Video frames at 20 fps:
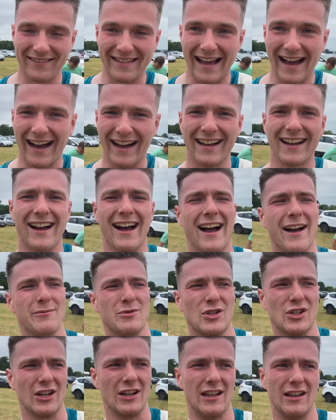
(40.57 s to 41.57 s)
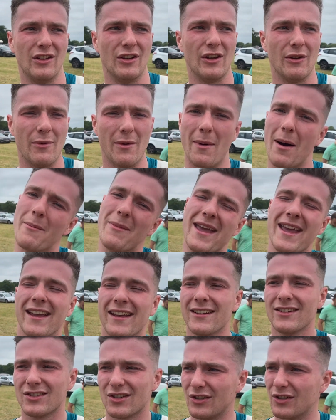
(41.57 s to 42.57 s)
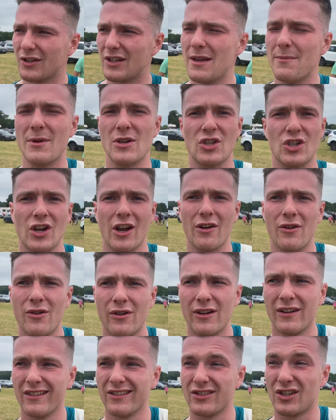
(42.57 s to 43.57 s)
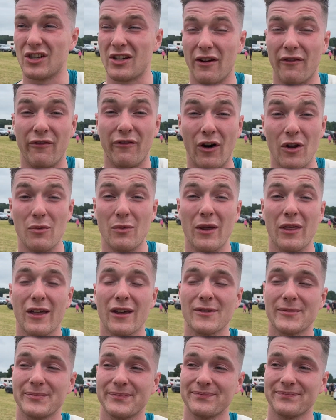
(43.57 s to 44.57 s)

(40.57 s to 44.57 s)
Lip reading: nah, I'm just going to do it with my mate. So keep it chill, just have fun with it.